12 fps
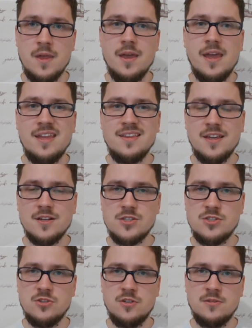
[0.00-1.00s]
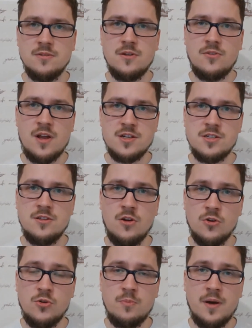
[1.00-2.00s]
In Kherson, Russian
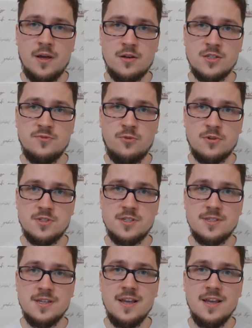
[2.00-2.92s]
occupiers' forces